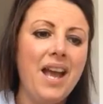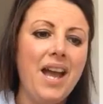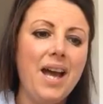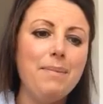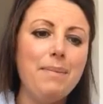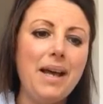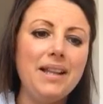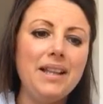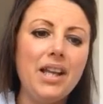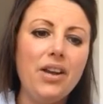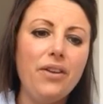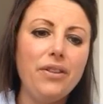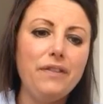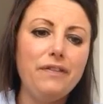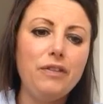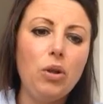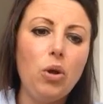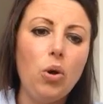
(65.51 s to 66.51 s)
A man lay on
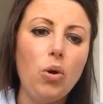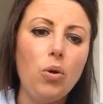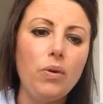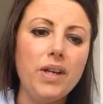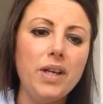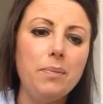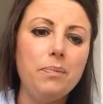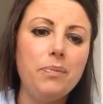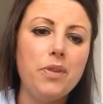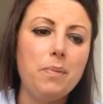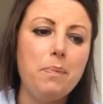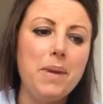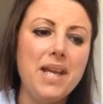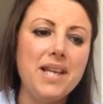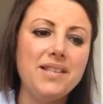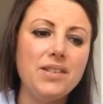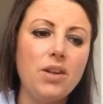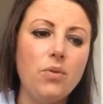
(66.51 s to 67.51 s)
the floor in the
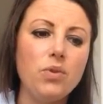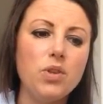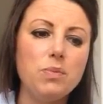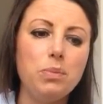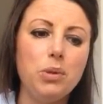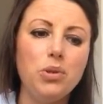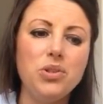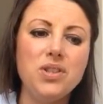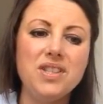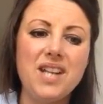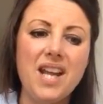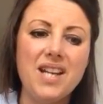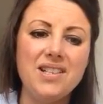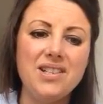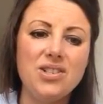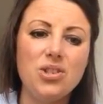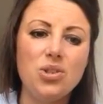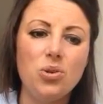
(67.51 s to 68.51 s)
beer-soaked,
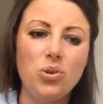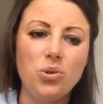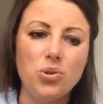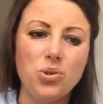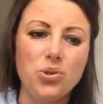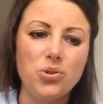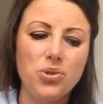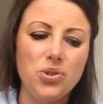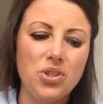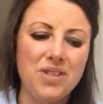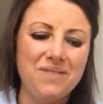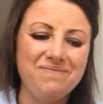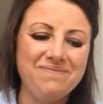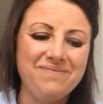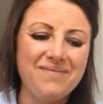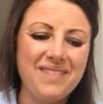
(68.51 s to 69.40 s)
blood-stained sawdust.